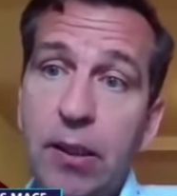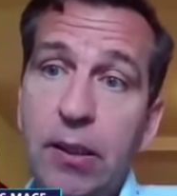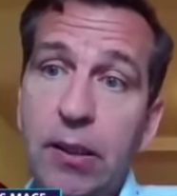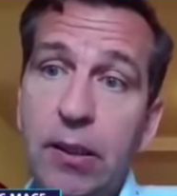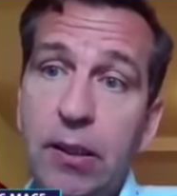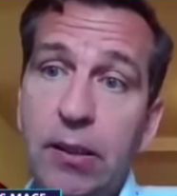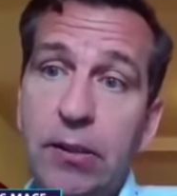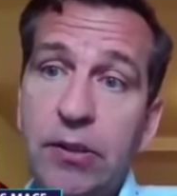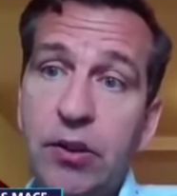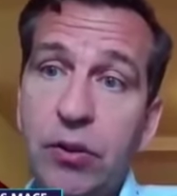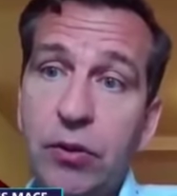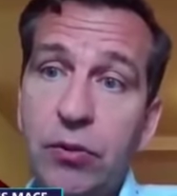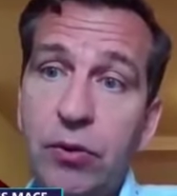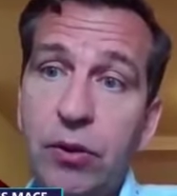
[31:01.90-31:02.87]
Uh,
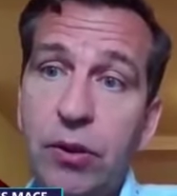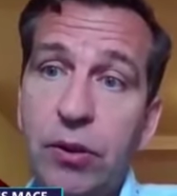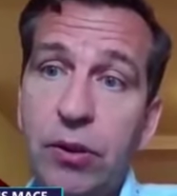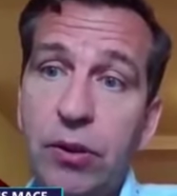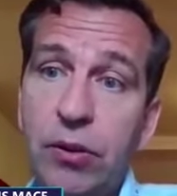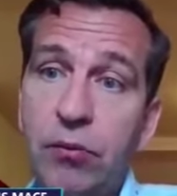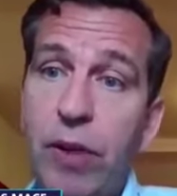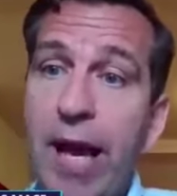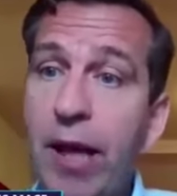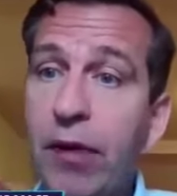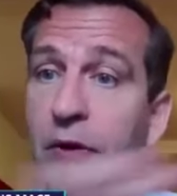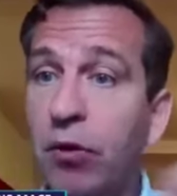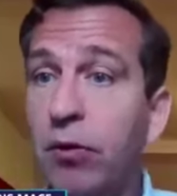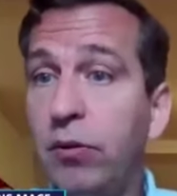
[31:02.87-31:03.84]
so we
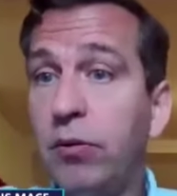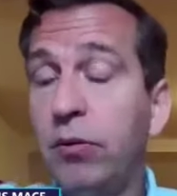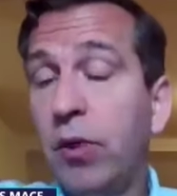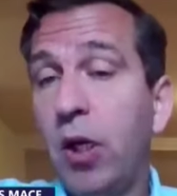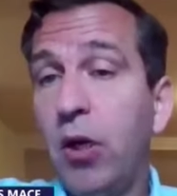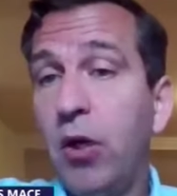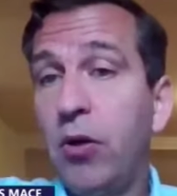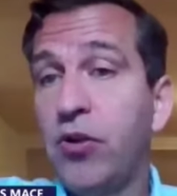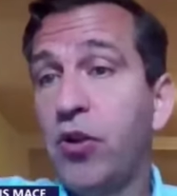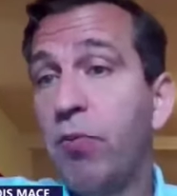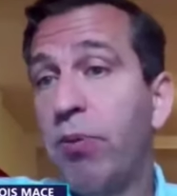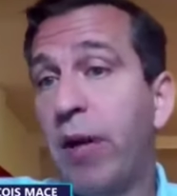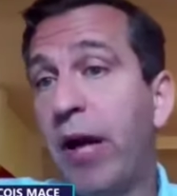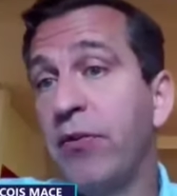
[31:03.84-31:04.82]
had a, a,
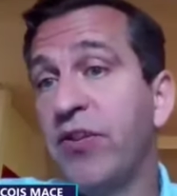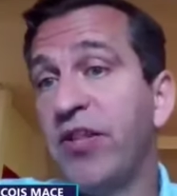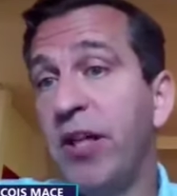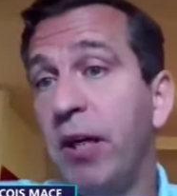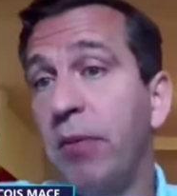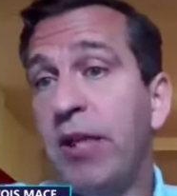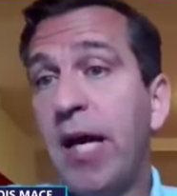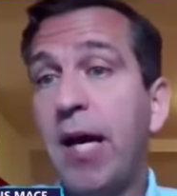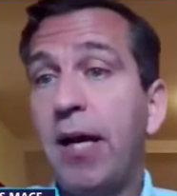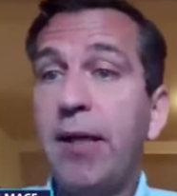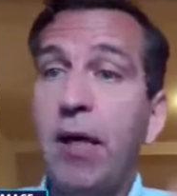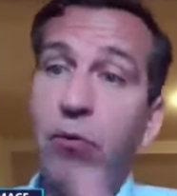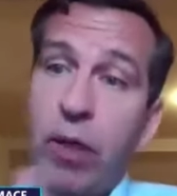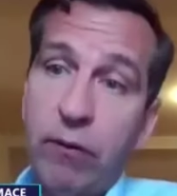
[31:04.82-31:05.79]
supplier in Serbia,
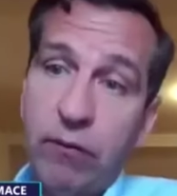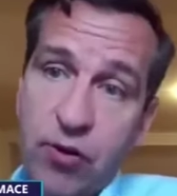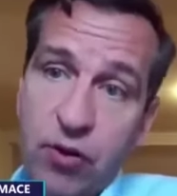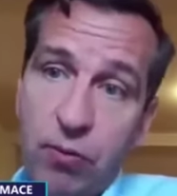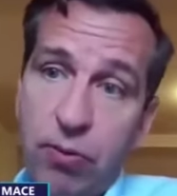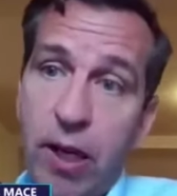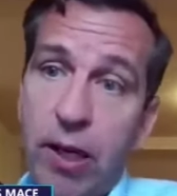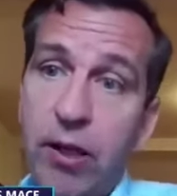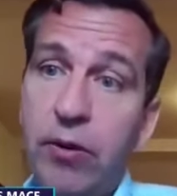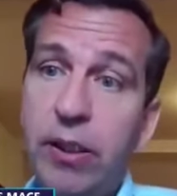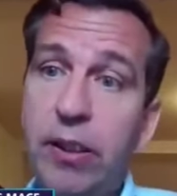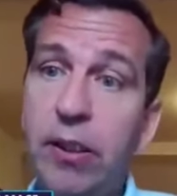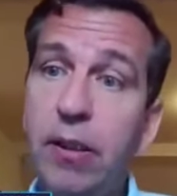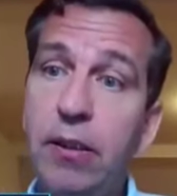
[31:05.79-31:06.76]
and now we have a supplier
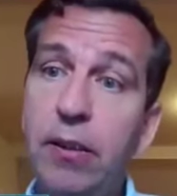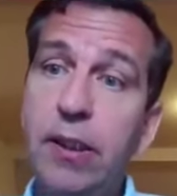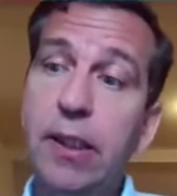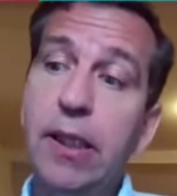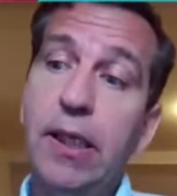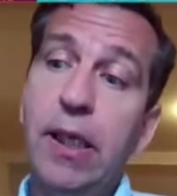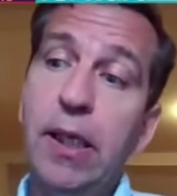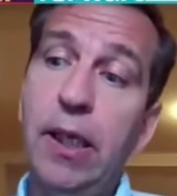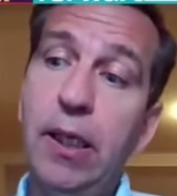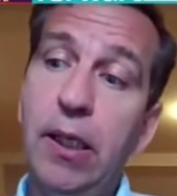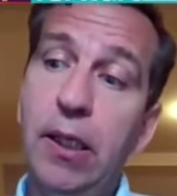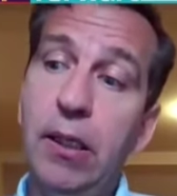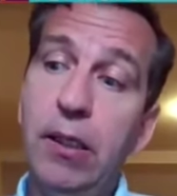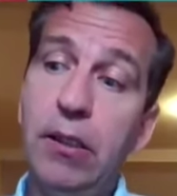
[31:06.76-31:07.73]
in,
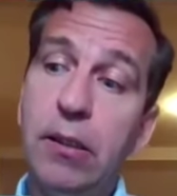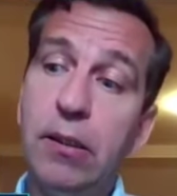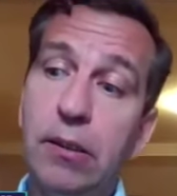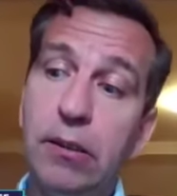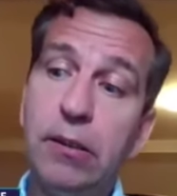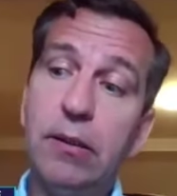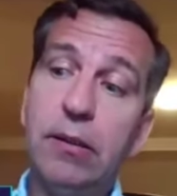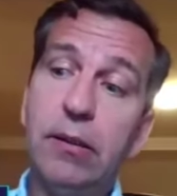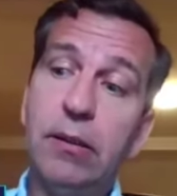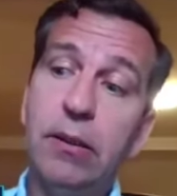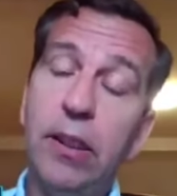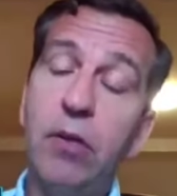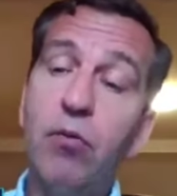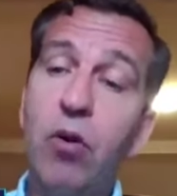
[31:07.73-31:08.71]
in,
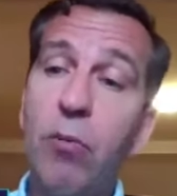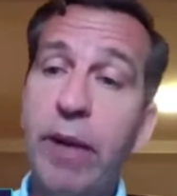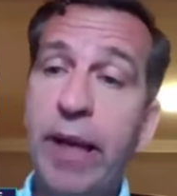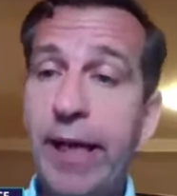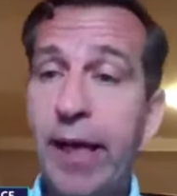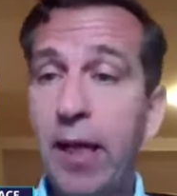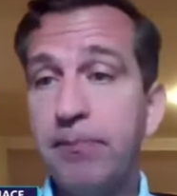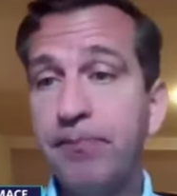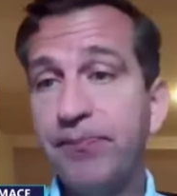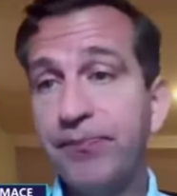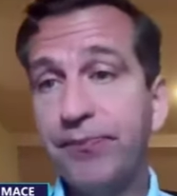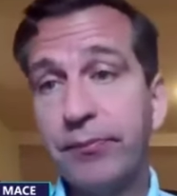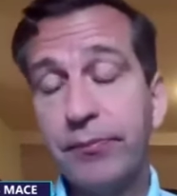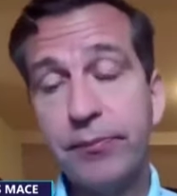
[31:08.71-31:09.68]
in Romania.
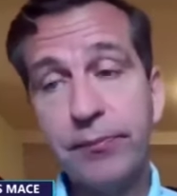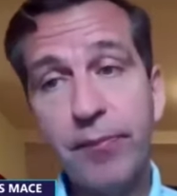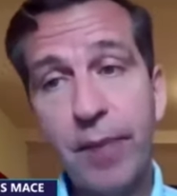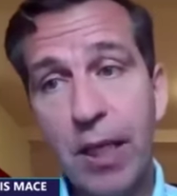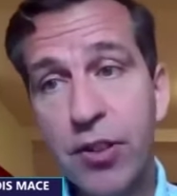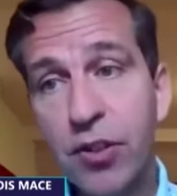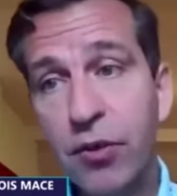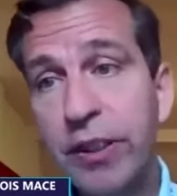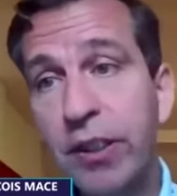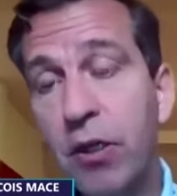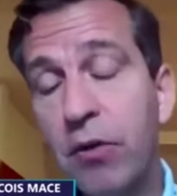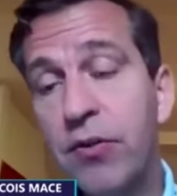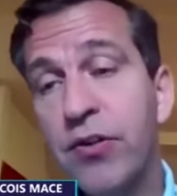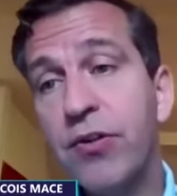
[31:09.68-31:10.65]
So
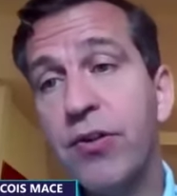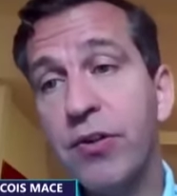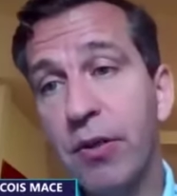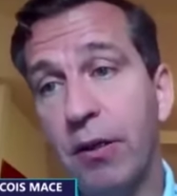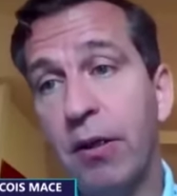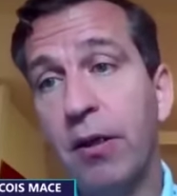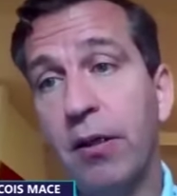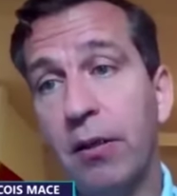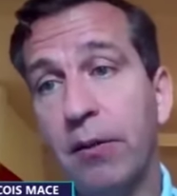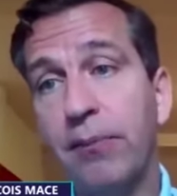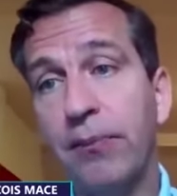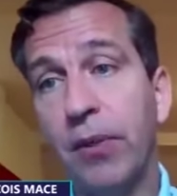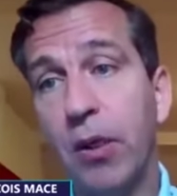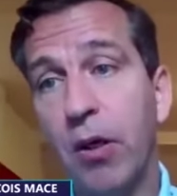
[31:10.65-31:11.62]
it concerns
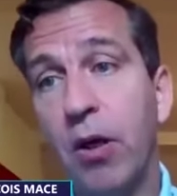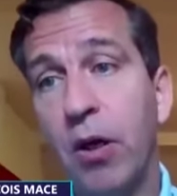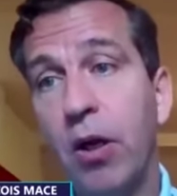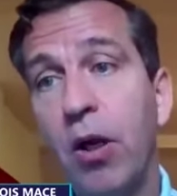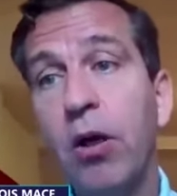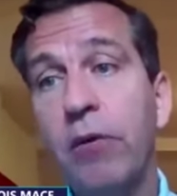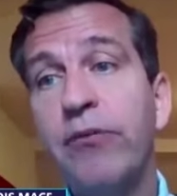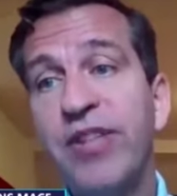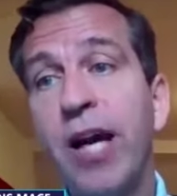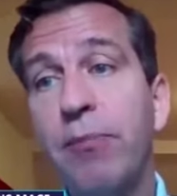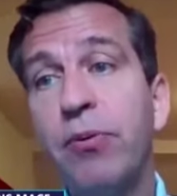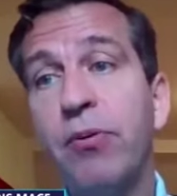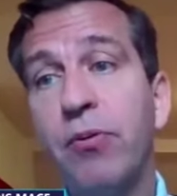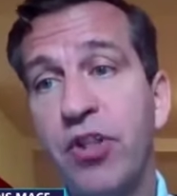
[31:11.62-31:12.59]
um, a lot of
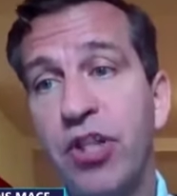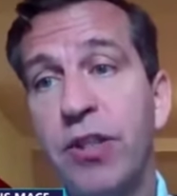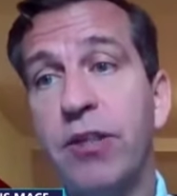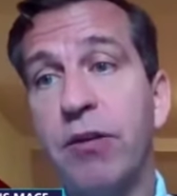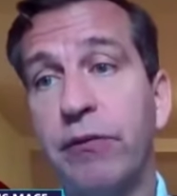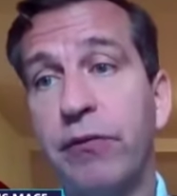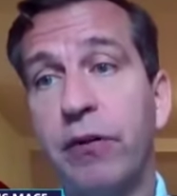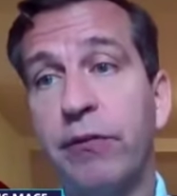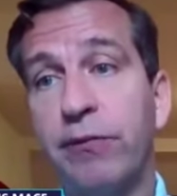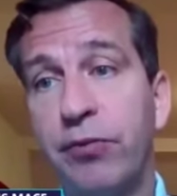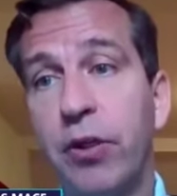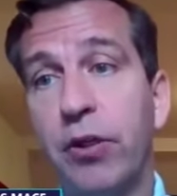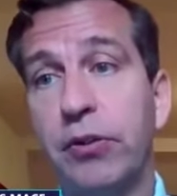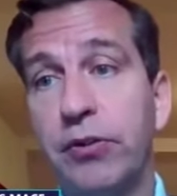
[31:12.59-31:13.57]
typologies of,
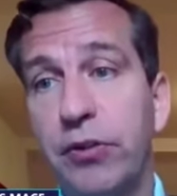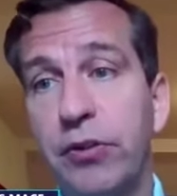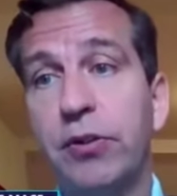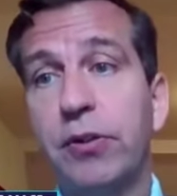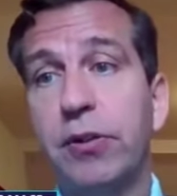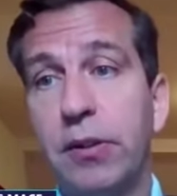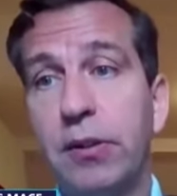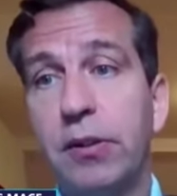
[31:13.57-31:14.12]
of products.